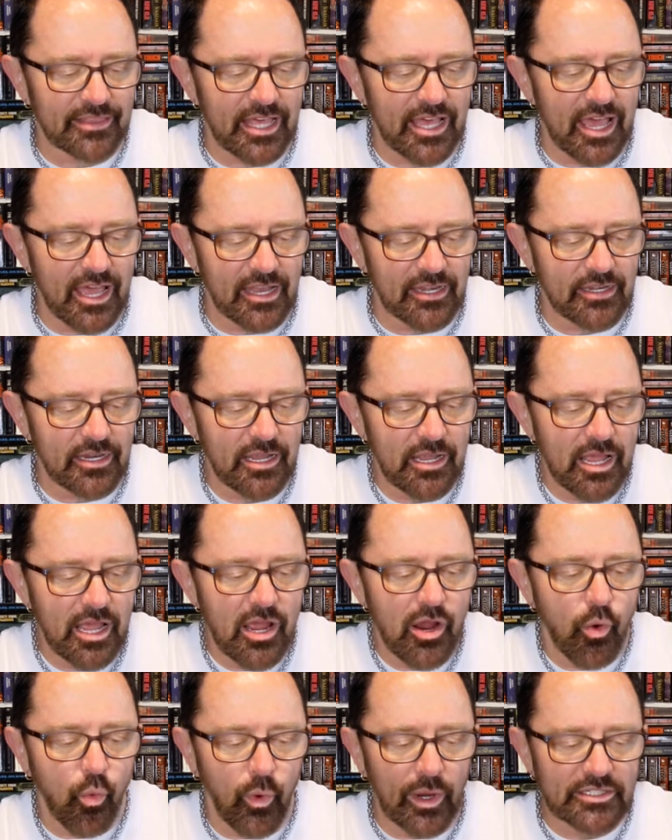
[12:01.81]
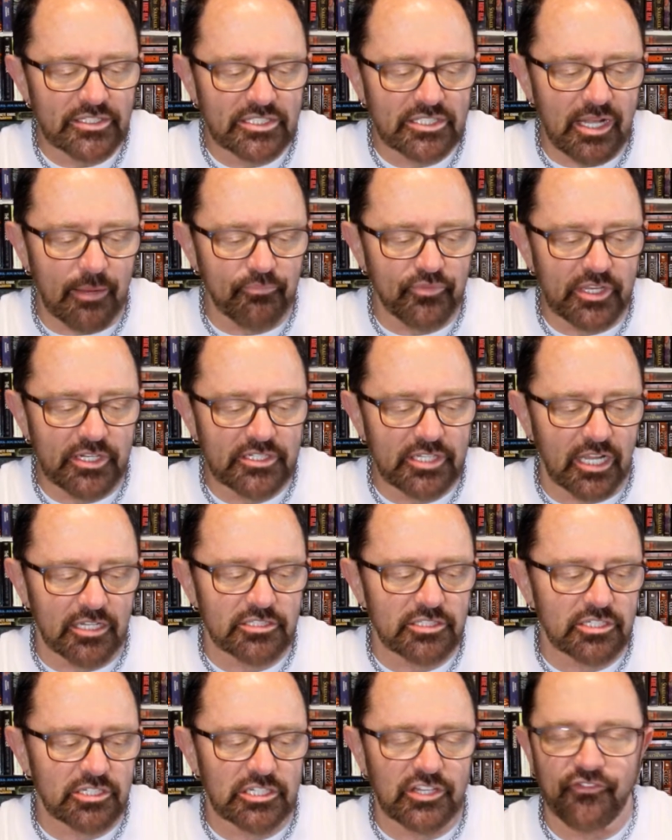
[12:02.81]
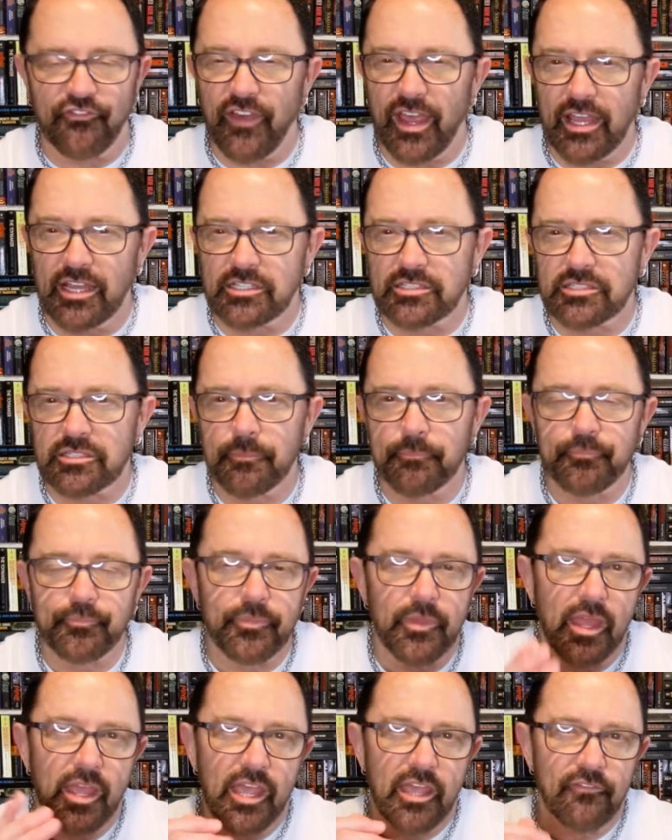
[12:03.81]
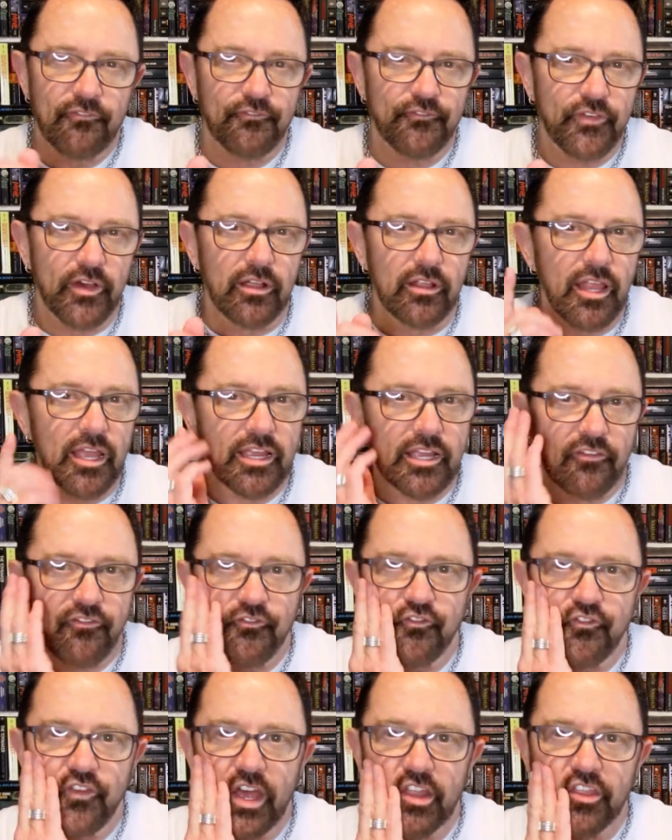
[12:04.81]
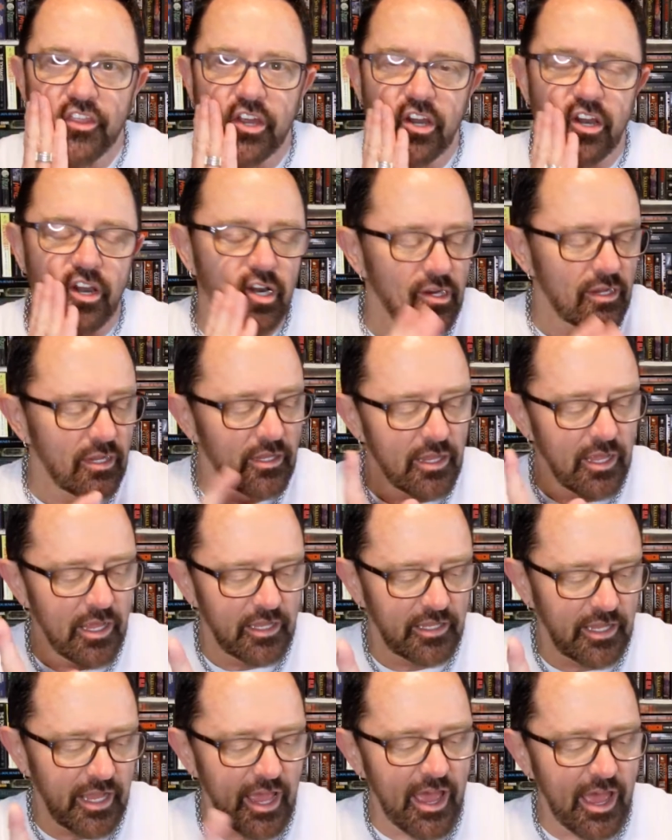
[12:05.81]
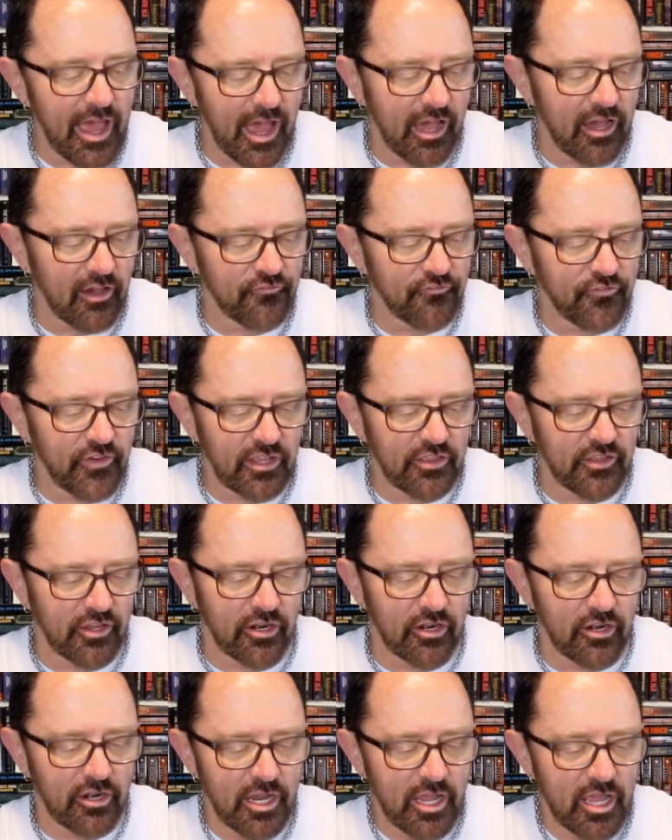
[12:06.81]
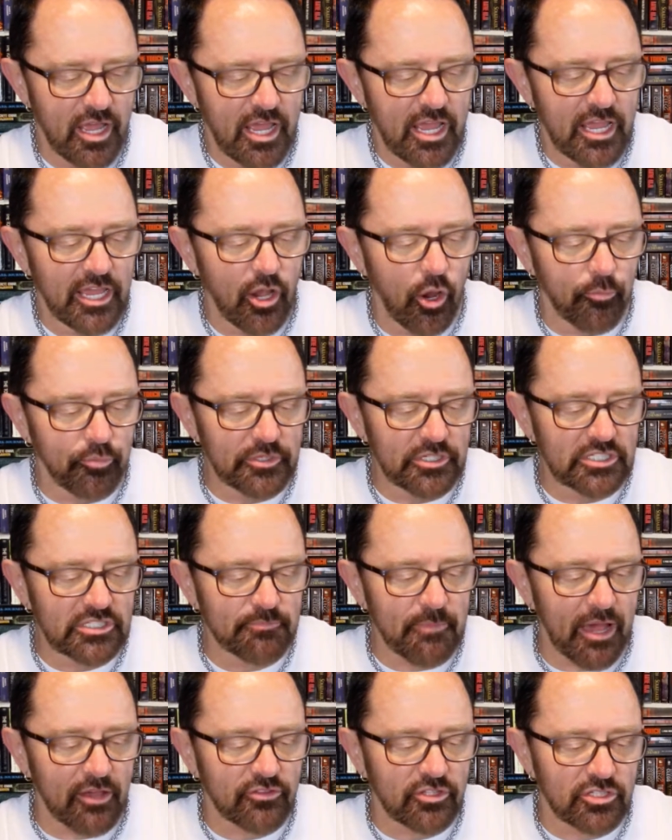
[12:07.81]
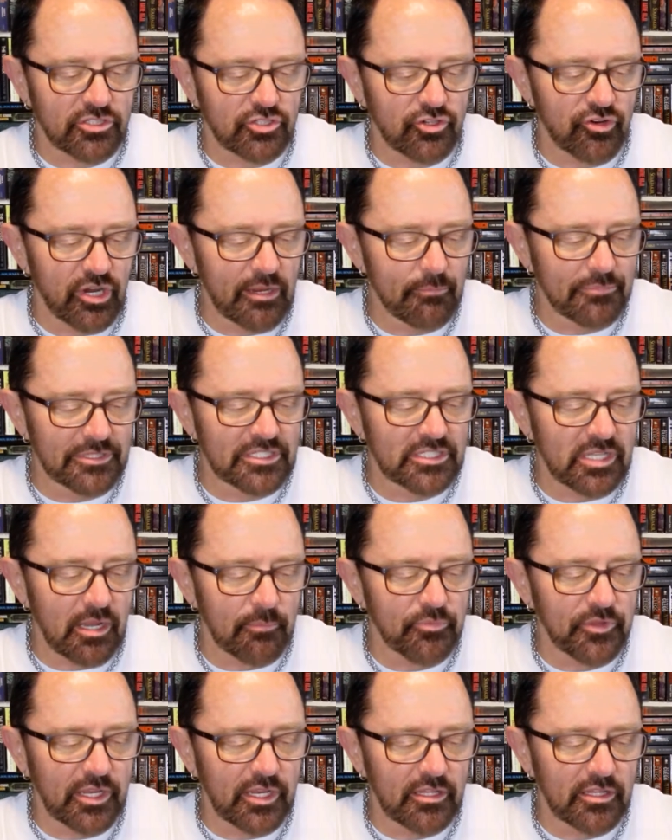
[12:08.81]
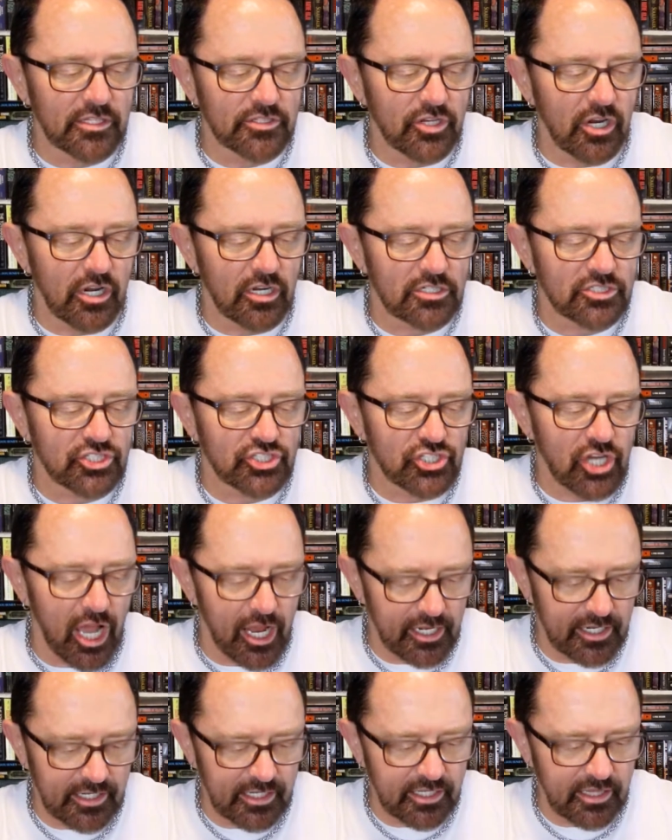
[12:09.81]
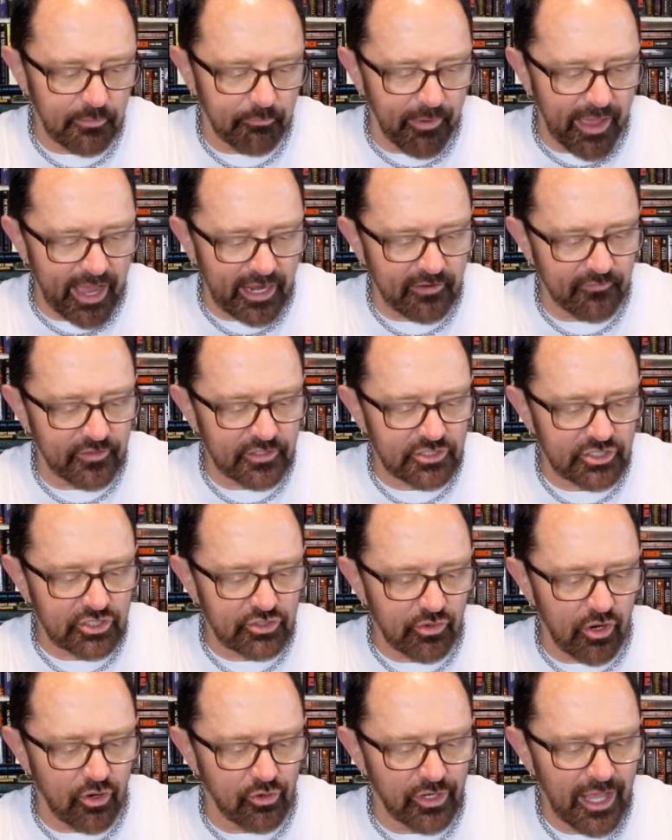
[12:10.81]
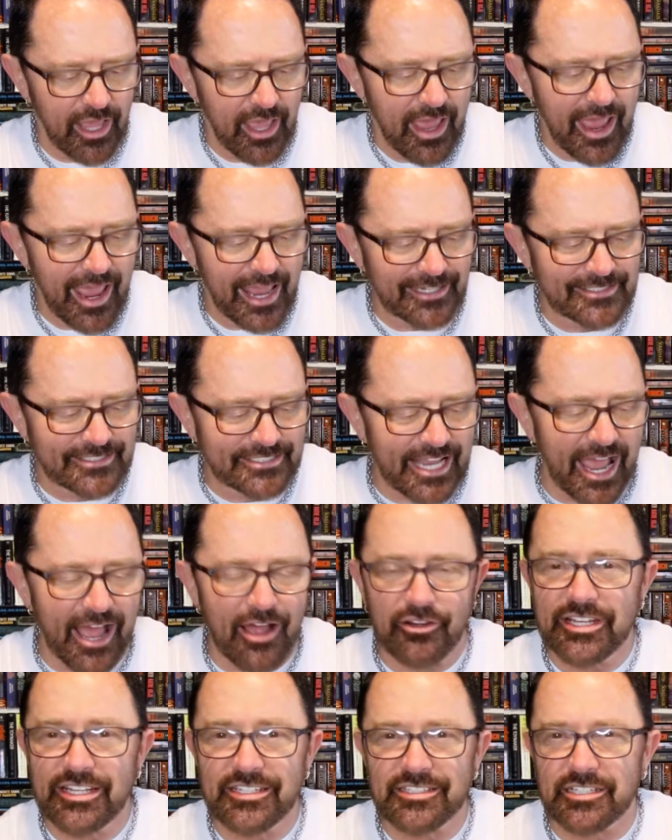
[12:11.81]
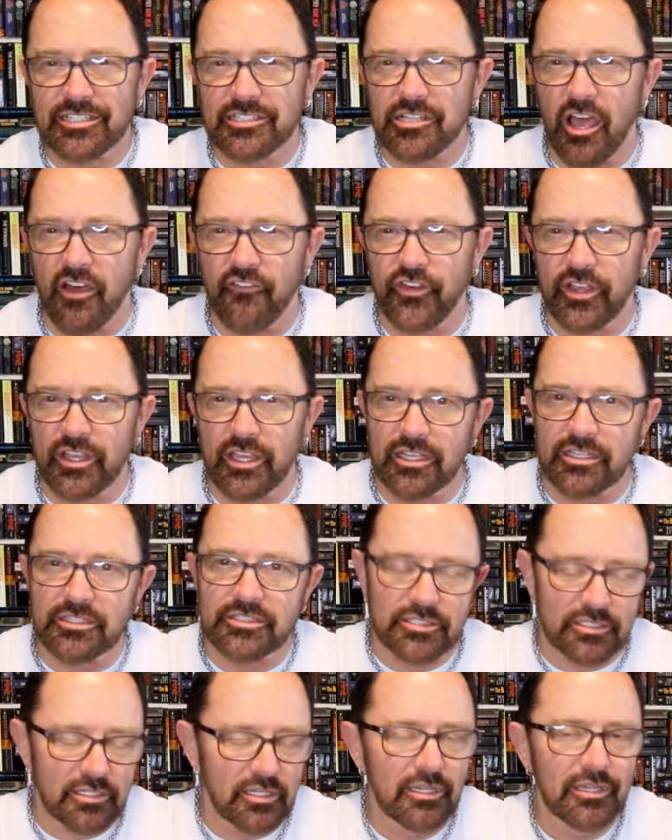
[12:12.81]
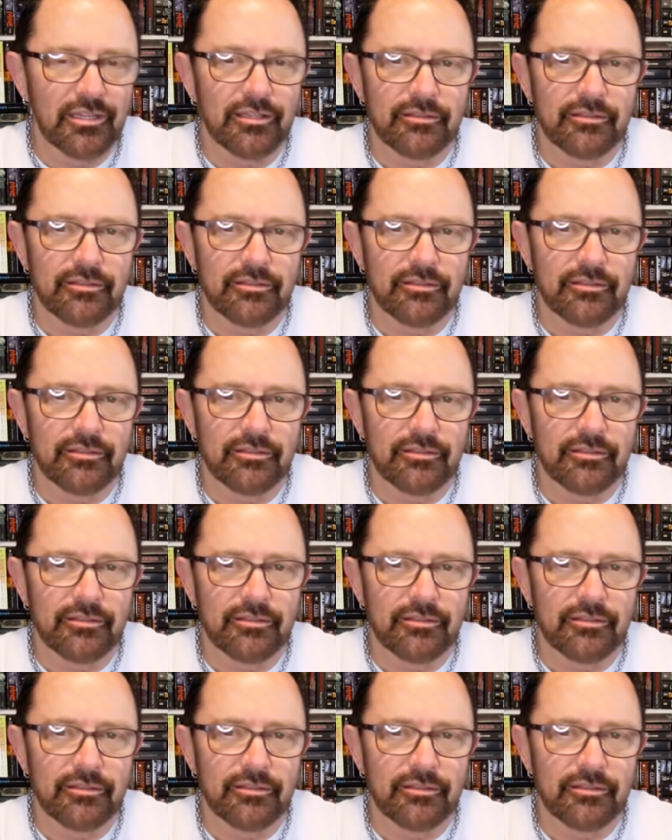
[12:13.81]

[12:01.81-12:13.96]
Then, when something touched his face, it felt like a feather. Yeah, a feather. He opened his mouth to scream, but something in the dark shot into the back of his throat and down his esophagus.